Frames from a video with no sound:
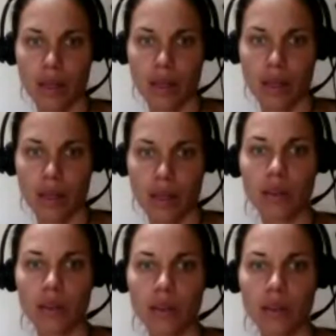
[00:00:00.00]
Look,
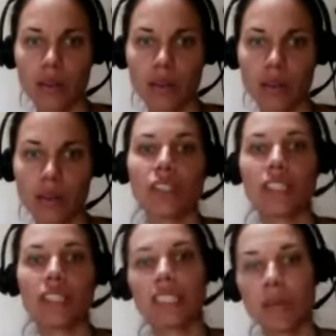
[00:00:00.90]
we
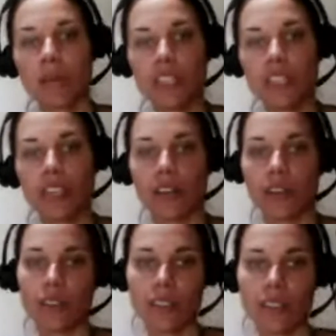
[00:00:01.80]

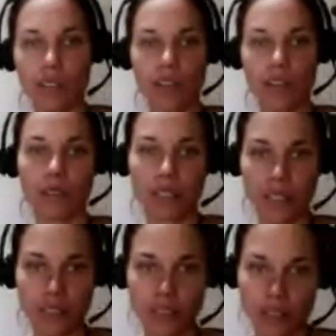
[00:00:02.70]
chose, look, I'm
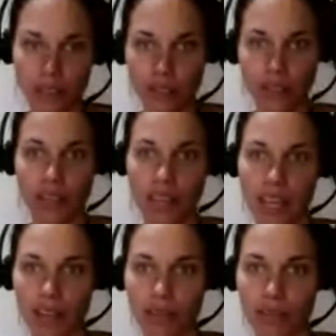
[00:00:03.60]
going to do
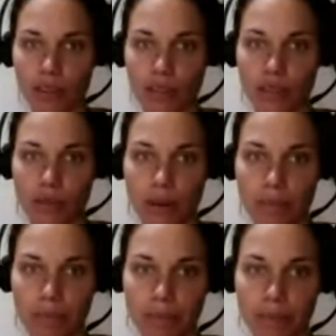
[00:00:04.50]
a future
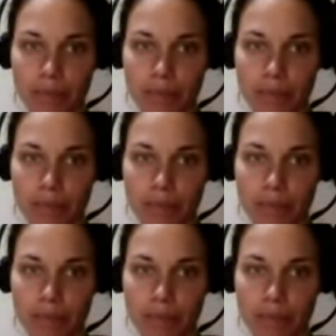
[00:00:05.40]
one.